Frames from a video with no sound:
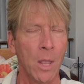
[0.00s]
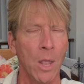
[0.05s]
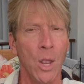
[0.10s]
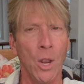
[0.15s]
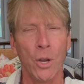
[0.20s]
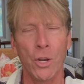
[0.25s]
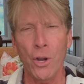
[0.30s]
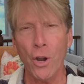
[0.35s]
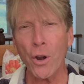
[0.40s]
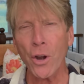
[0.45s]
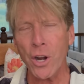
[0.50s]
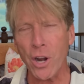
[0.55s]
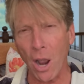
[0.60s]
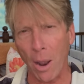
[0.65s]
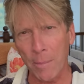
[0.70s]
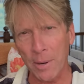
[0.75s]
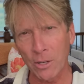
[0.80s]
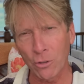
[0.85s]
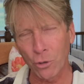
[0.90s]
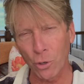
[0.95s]
You're
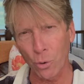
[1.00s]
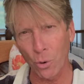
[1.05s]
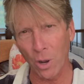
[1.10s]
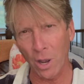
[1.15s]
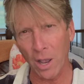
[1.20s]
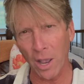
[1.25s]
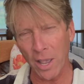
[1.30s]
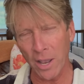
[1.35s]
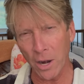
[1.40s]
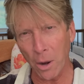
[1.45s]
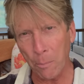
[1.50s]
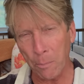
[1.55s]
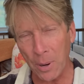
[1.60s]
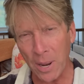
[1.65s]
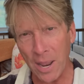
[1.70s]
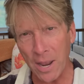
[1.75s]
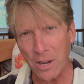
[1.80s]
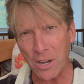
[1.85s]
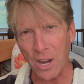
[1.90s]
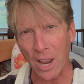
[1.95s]
coming to a, an
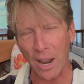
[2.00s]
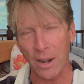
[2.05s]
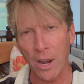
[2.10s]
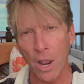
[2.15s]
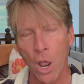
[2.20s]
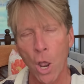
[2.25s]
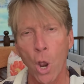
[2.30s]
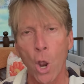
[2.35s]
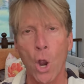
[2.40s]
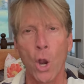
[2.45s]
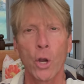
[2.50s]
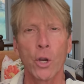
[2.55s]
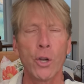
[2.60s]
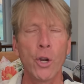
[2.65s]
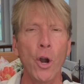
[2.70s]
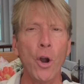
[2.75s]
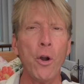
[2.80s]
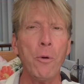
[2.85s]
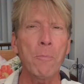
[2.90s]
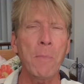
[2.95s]
opinion.
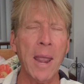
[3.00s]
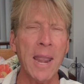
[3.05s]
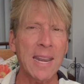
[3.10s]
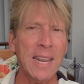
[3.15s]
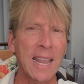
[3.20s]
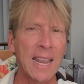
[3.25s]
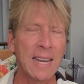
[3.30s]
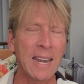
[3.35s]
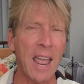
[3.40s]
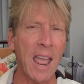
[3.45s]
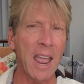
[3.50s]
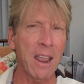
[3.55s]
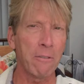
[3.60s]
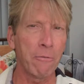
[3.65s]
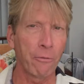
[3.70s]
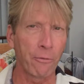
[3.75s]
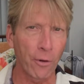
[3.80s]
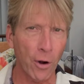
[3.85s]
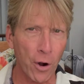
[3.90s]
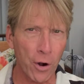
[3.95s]
You're making a
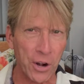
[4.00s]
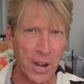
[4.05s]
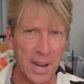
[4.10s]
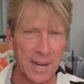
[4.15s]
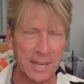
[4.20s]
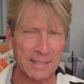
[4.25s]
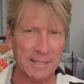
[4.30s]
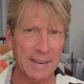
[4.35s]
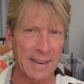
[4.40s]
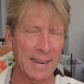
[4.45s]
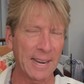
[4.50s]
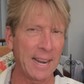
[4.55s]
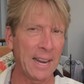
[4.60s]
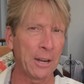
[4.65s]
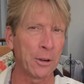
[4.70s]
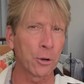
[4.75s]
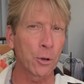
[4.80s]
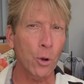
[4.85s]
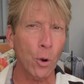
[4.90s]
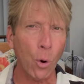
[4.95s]
verdict
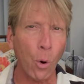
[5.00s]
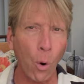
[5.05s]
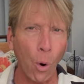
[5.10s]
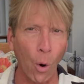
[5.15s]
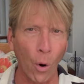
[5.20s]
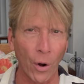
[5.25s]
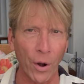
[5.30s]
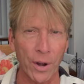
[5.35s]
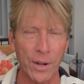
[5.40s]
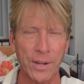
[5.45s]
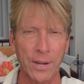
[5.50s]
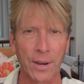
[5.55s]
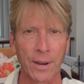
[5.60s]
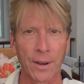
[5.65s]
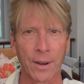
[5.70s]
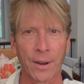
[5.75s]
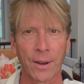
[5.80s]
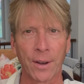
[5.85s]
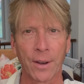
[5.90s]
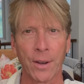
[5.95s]
in court,
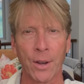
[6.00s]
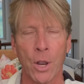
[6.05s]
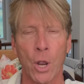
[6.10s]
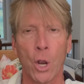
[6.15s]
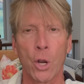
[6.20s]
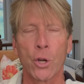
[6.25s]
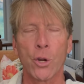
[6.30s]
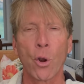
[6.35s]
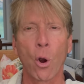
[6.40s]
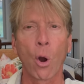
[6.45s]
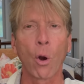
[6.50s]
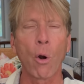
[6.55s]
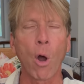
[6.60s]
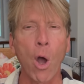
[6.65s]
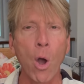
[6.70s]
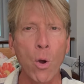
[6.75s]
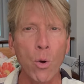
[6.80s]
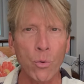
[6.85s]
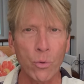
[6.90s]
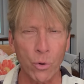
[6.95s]
your
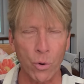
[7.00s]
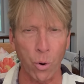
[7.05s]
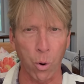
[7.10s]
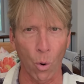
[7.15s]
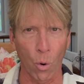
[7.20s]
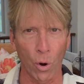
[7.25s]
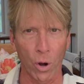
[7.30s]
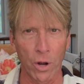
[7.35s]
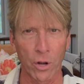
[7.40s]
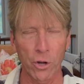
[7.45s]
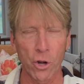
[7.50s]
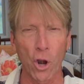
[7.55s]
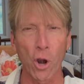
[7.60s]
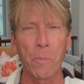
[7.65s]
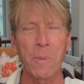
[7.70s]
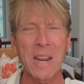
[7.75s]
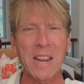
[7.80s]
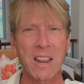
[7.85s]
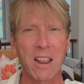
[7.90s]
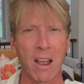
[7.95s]
own court. You're
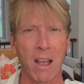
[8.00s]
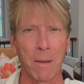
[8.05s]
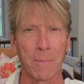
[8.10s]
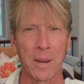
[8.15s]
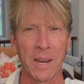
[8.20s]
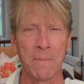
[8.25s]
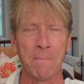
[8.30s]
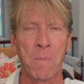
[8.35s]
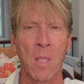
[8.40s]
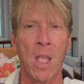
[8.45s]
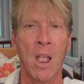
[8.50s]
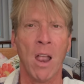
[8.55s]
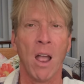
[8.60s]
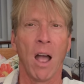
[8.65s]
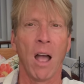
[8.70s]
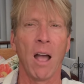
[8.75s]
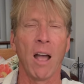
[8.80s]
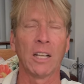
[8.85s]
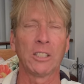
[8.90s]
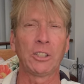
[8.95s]
becoming
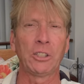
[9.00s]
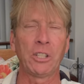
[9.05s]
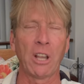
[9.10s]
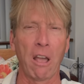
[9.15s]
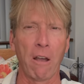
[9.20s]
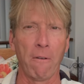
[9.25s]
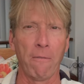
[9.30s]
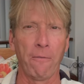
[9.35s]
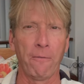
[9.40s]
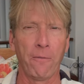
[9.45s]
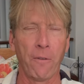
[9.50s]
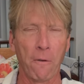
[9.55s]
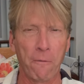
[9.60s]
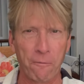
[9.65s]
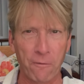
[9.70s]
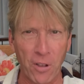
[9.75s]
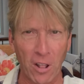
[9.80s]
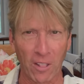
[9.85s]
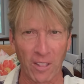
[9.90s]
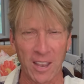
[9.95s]
a self
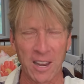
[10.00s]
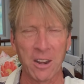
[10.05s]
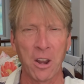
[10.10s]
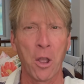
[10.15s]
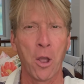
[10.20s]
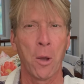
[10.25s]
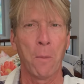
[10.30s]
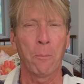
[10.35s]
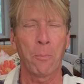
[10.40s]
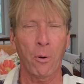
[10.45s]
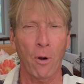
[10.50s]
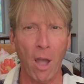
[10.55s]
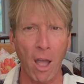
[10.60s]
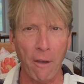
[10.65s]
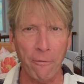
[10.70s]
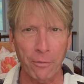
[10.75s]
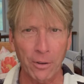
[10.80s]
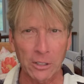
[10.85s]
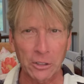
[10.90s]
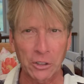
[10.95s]
fulfilling
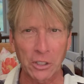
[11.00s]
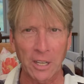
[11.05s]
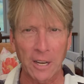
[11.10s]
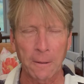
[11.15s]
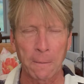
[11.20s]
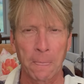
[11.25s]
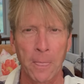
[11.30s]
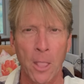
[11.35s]
prophecy.